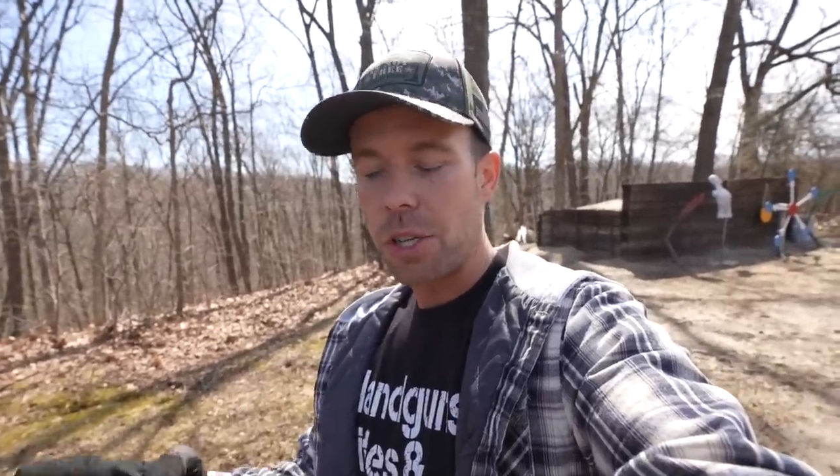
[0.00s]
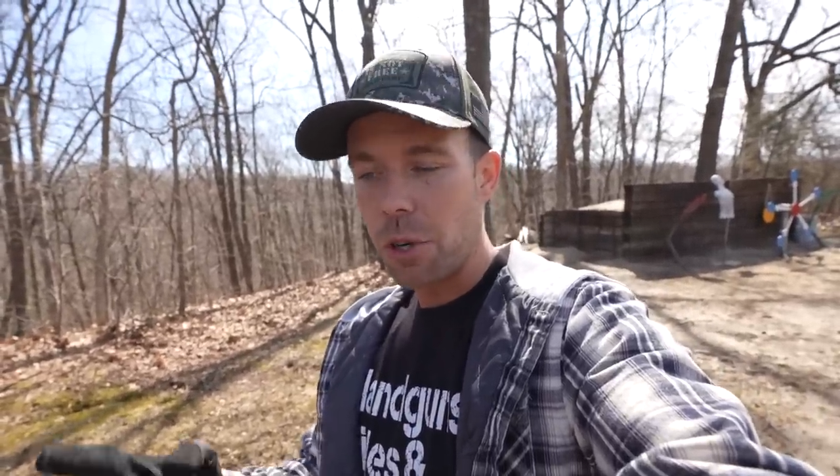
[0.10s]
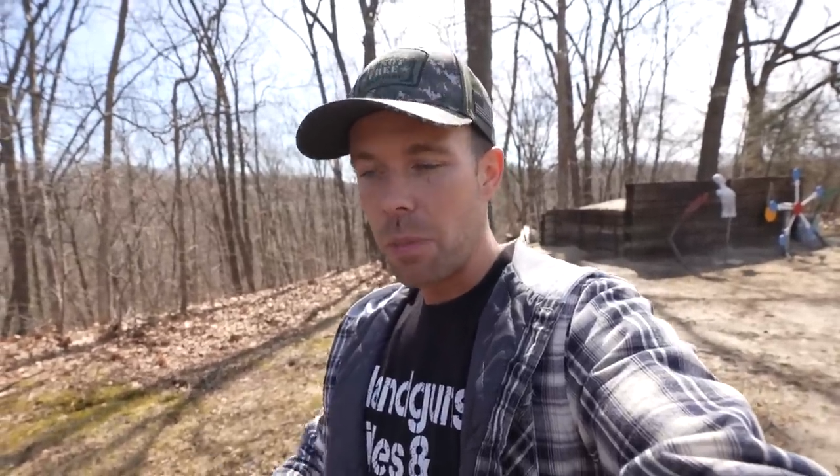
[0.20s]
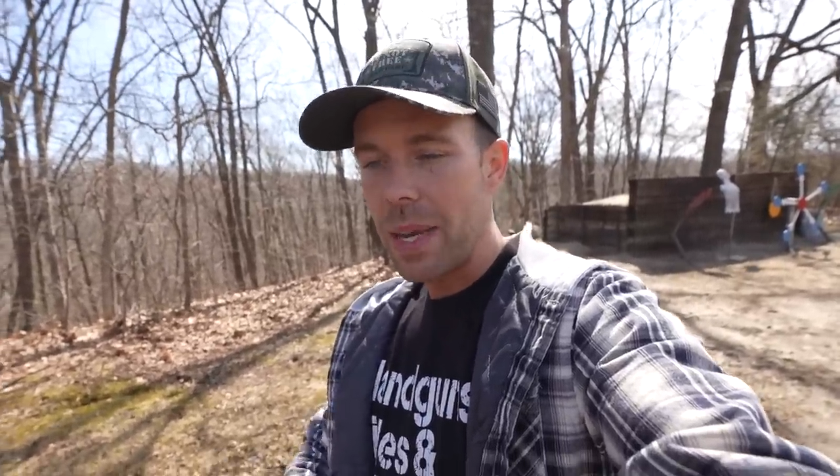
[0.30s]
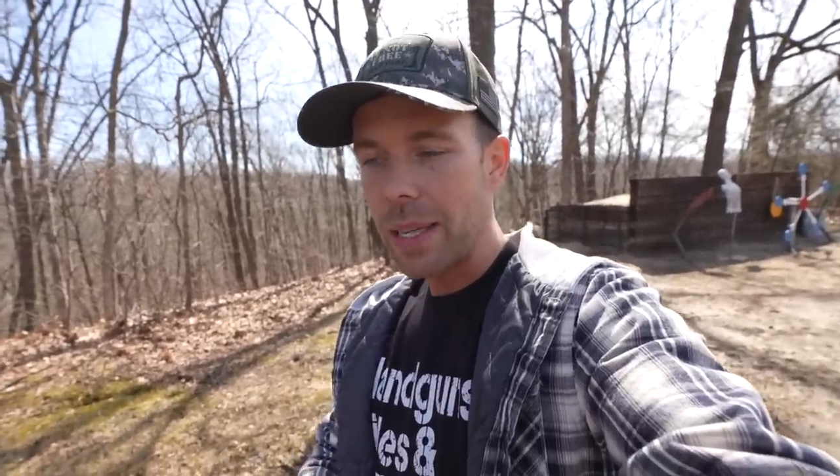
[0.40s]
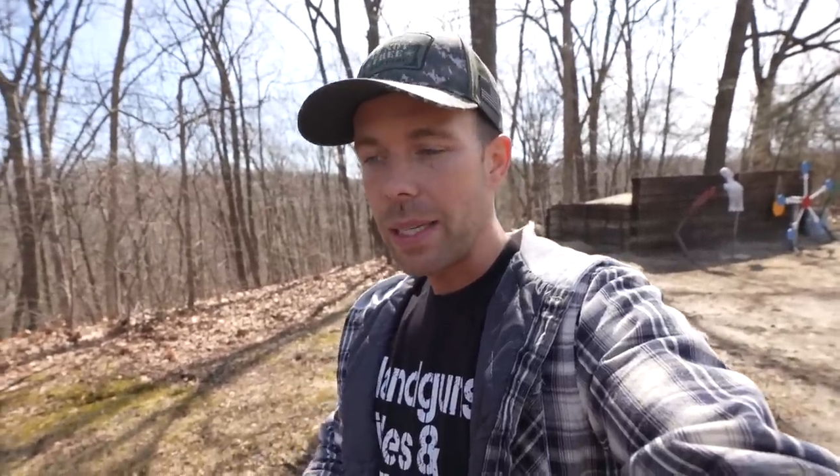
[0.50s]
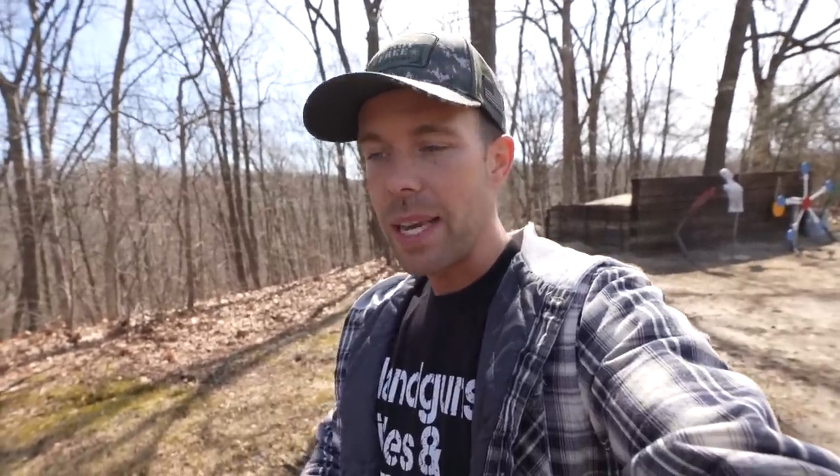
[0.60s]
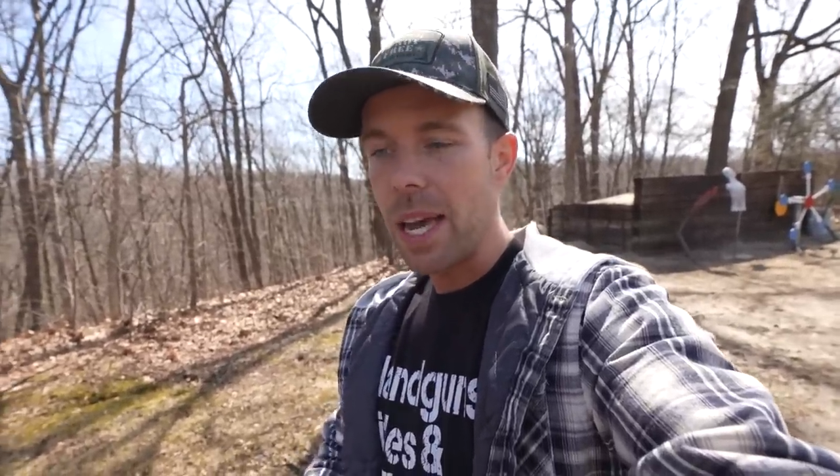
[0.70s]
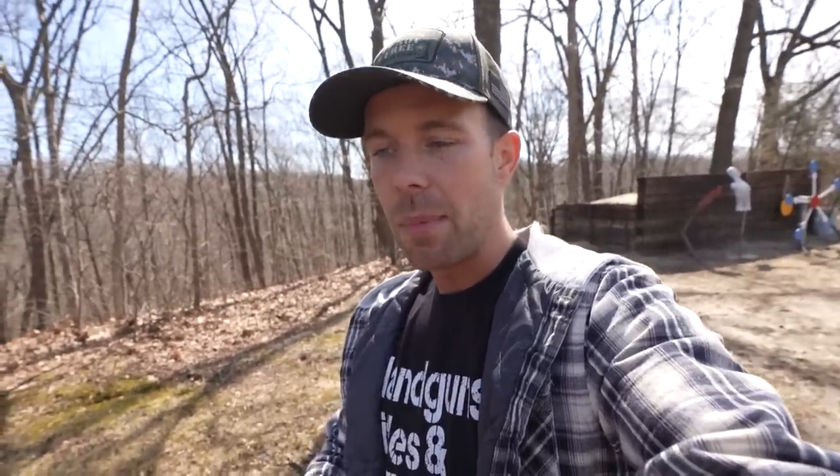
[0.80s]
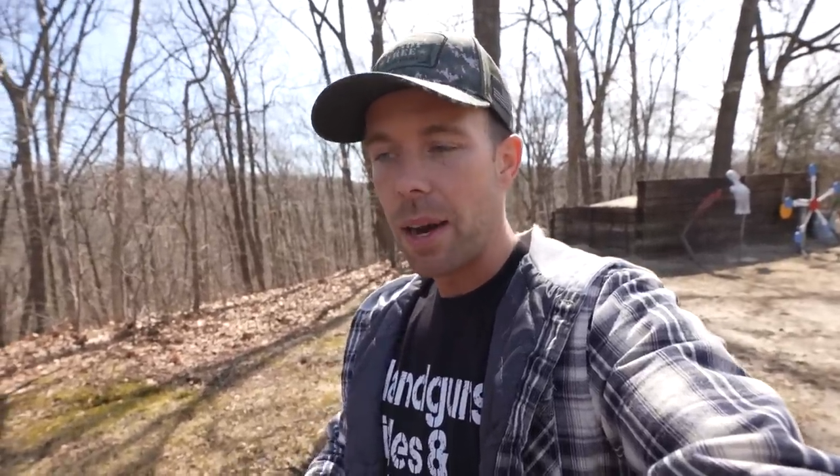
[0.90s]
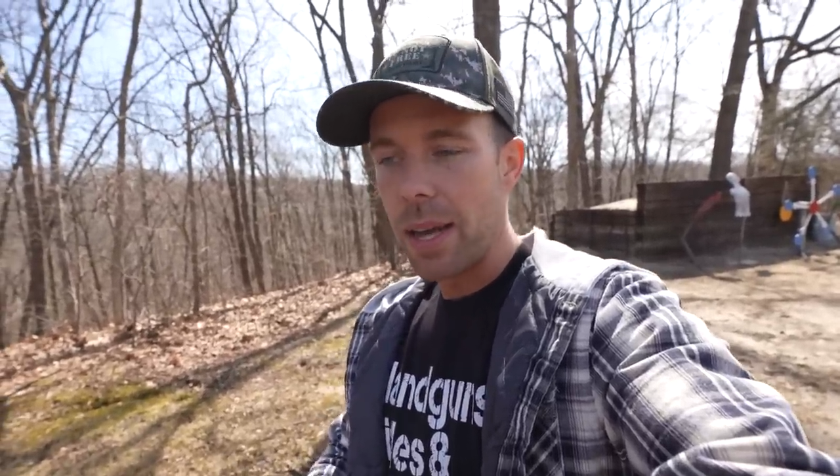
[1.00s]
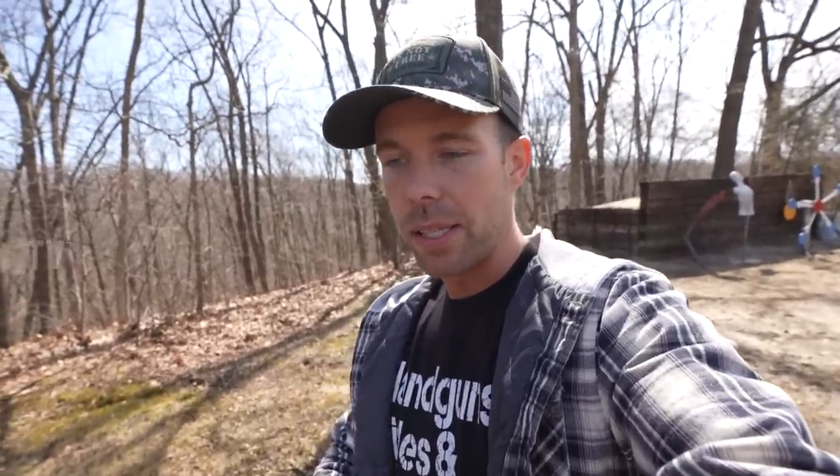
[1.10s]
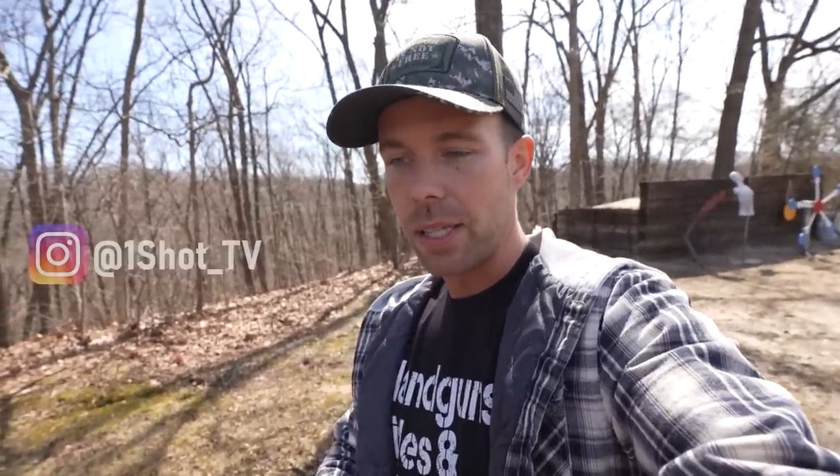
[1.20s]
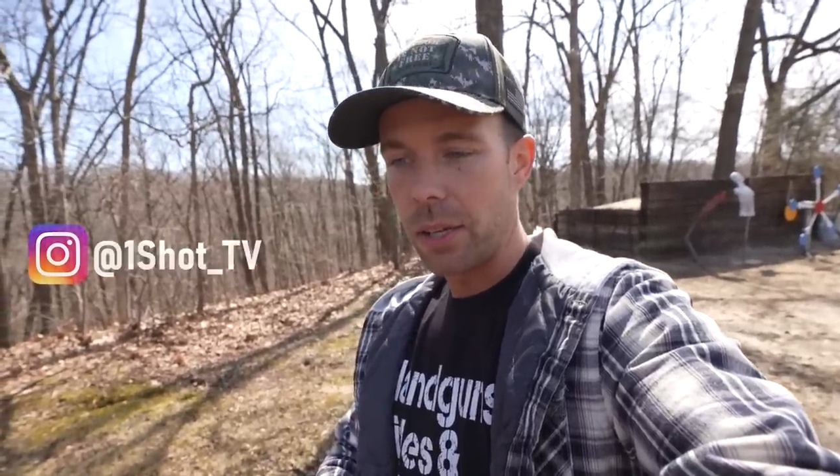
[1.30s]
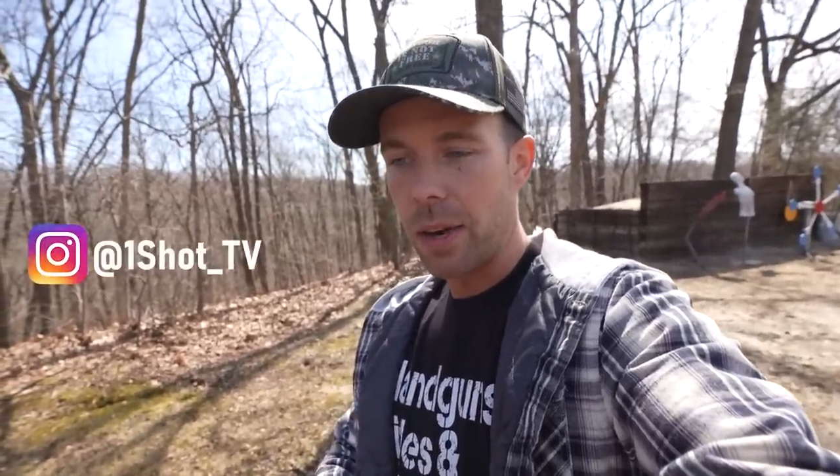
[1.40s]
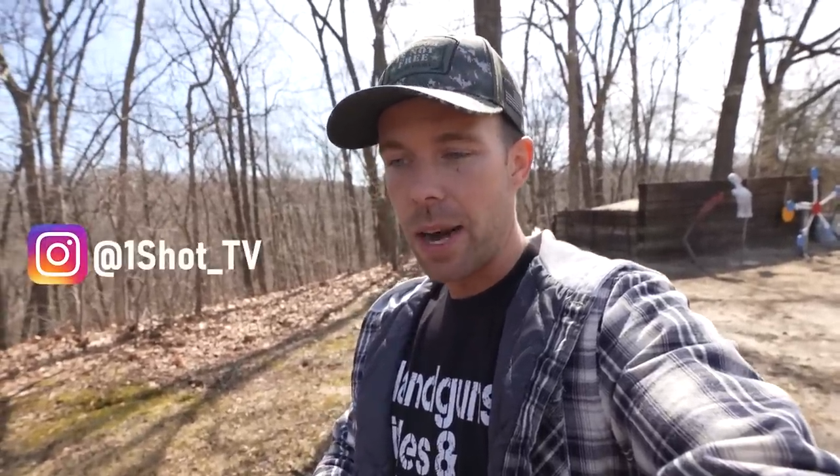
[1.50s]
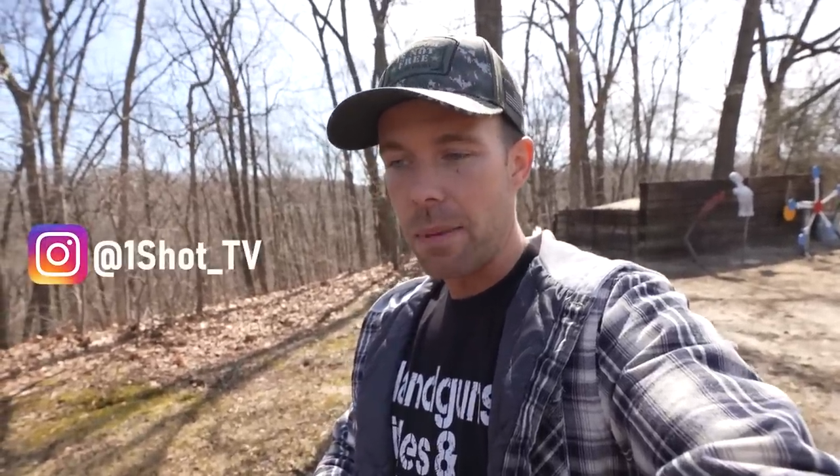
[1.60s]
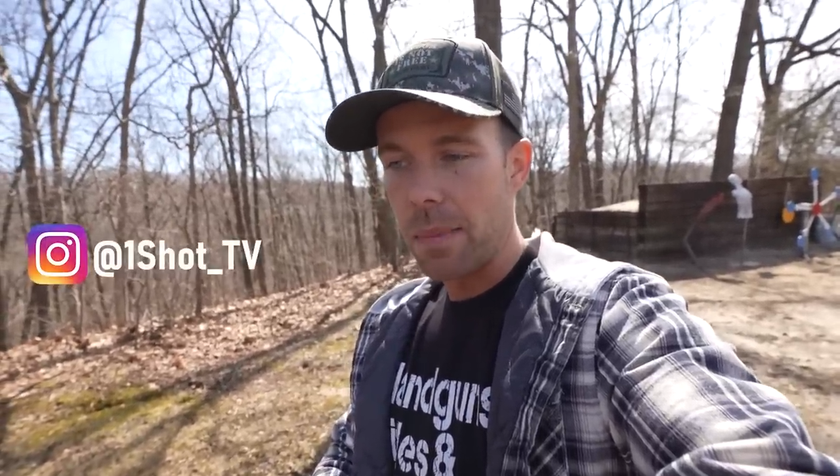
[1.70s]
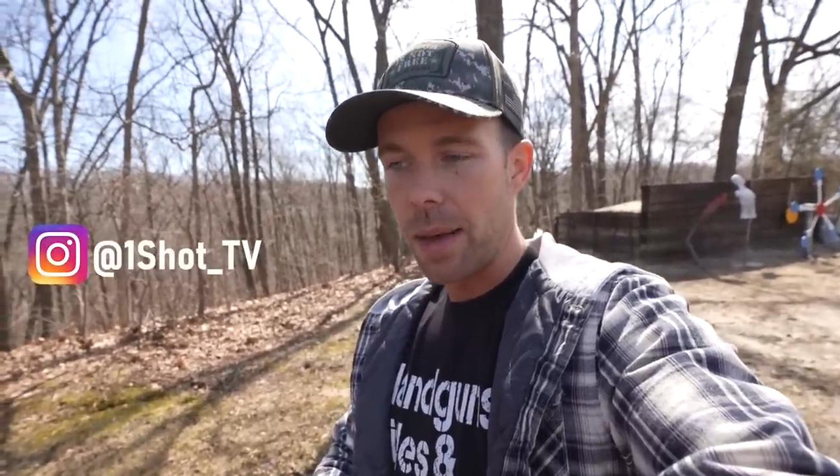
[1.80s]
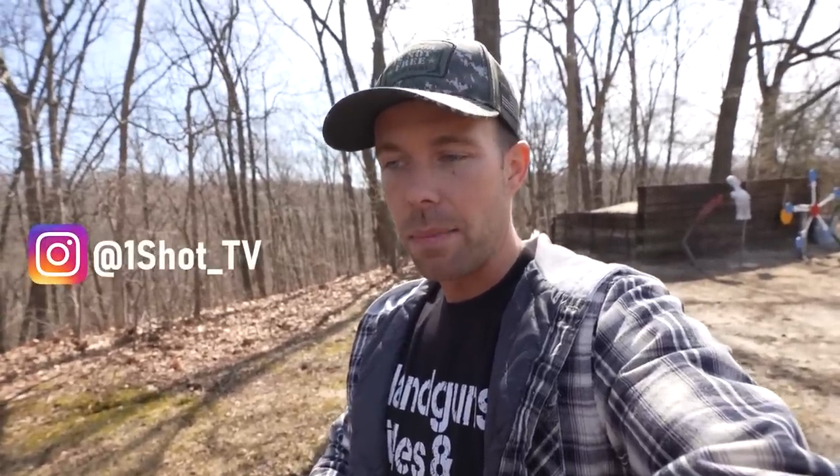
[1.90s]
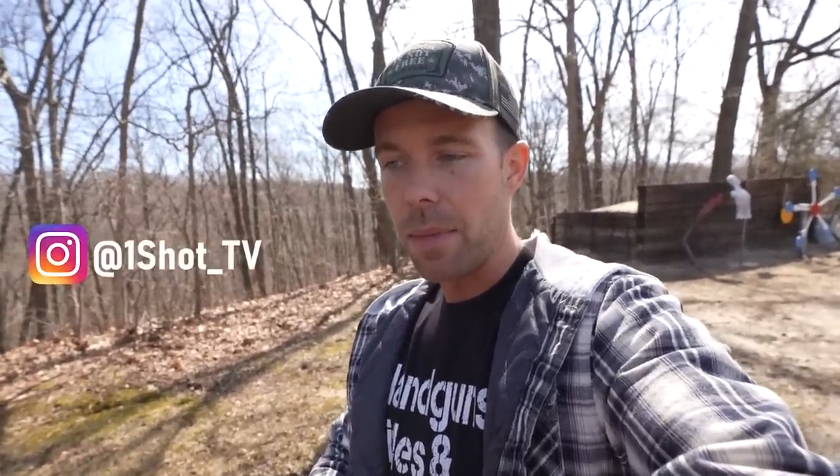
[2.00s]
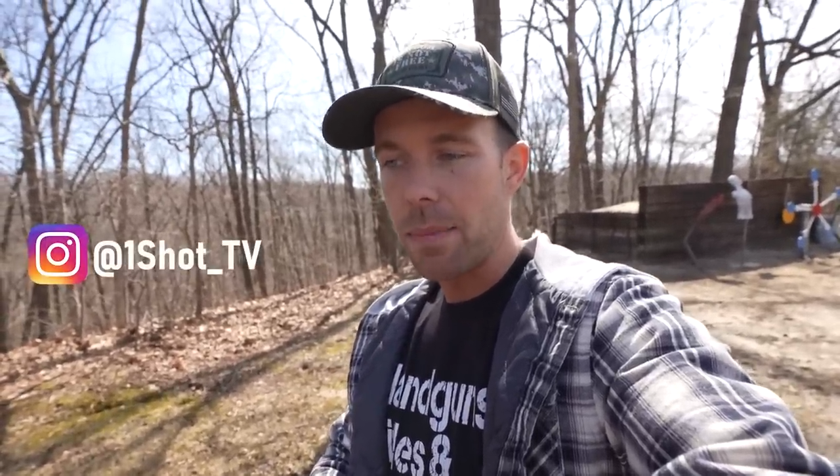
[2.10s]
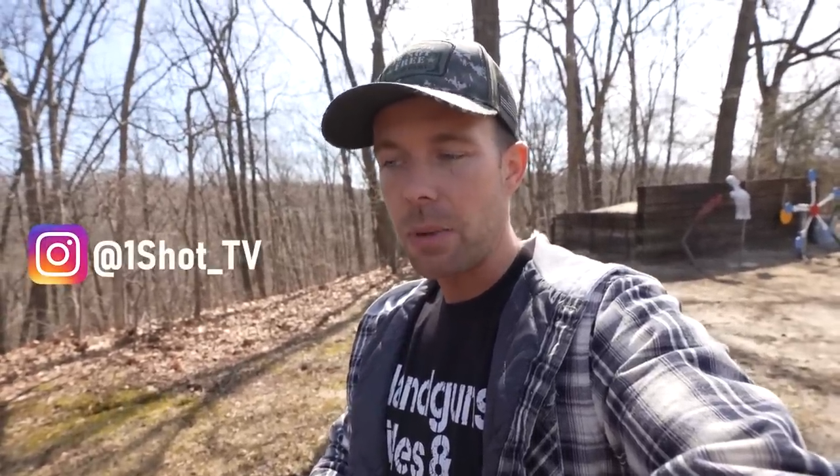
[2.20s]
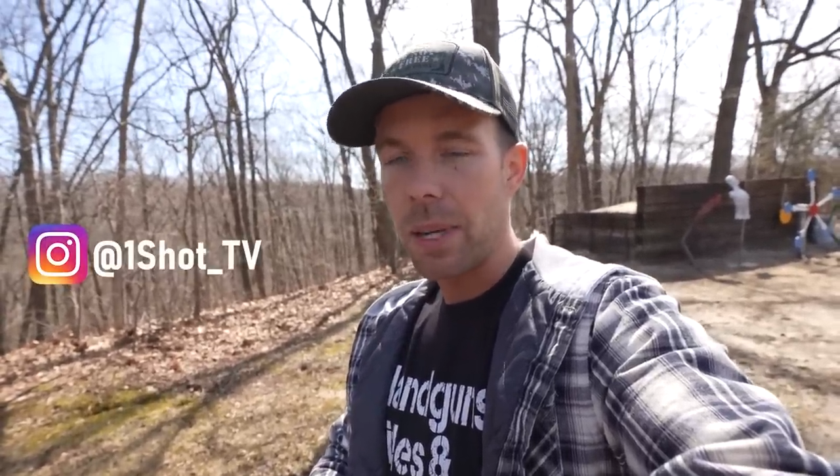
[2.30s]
shoot me a D M on Instagram and maybe